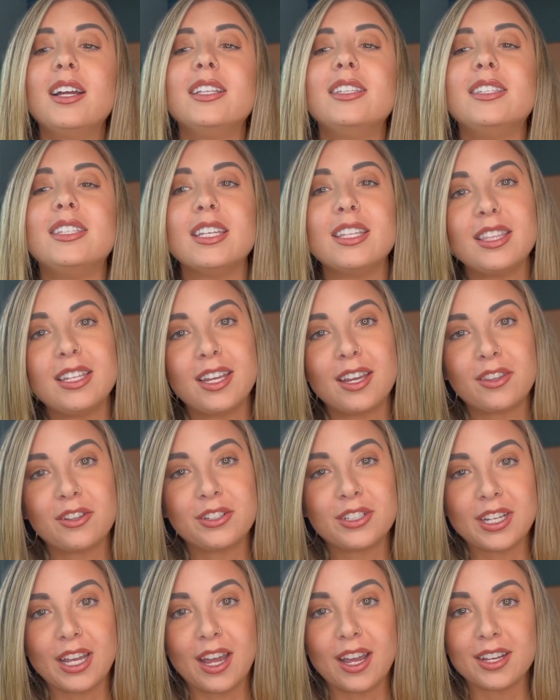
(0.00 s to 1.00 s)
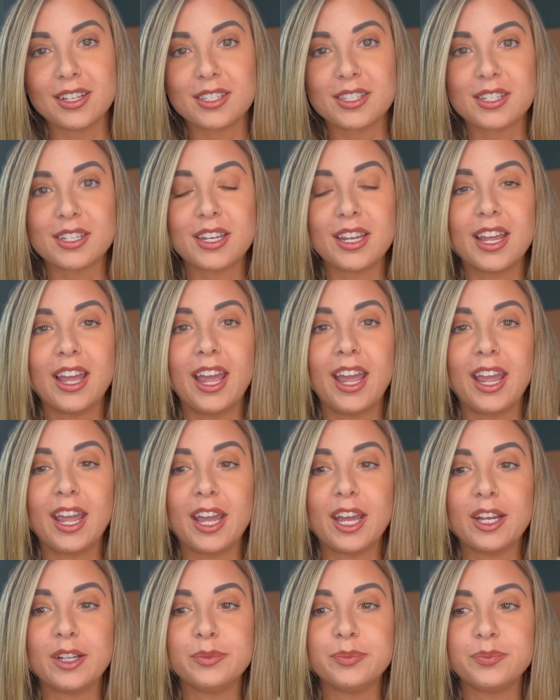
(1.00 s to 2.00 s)
did the other test,
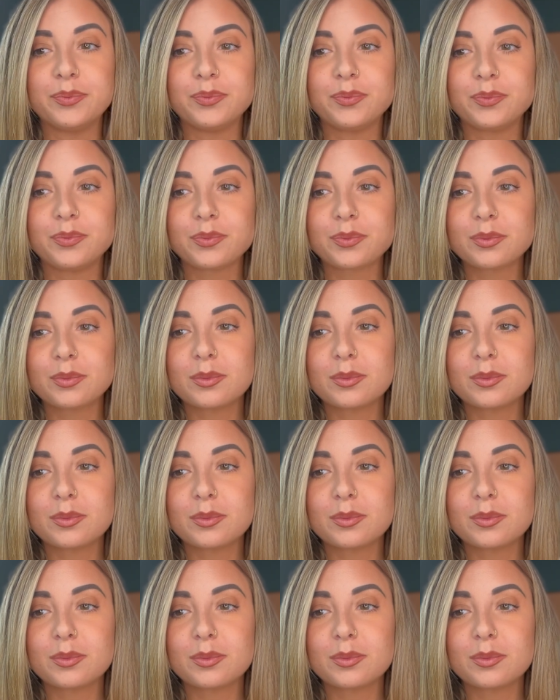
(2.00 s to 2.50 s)
and